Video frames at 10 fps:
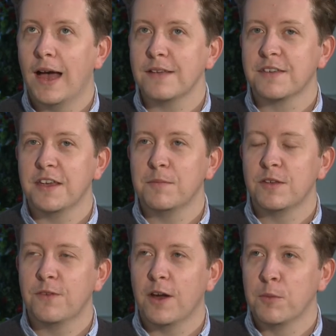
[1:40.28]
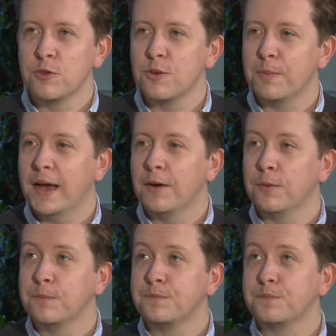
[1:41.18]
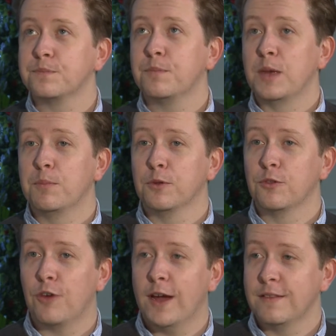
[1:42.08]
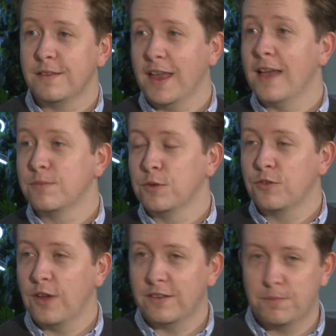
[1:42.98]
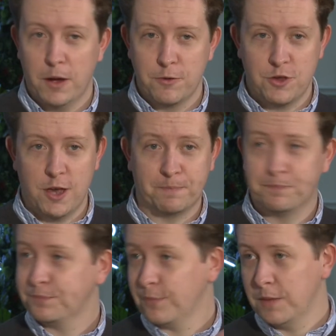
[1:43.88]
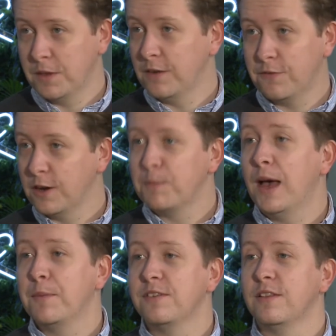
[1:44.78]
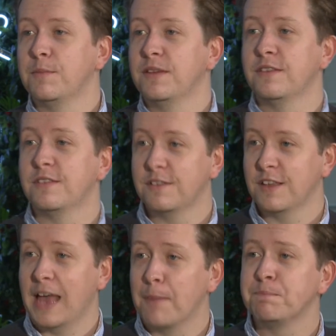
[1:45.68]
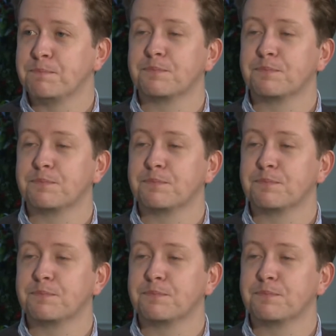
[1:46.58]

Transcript: our scheme is very much about people trying to get as much exposure in the different departments in the business as they can.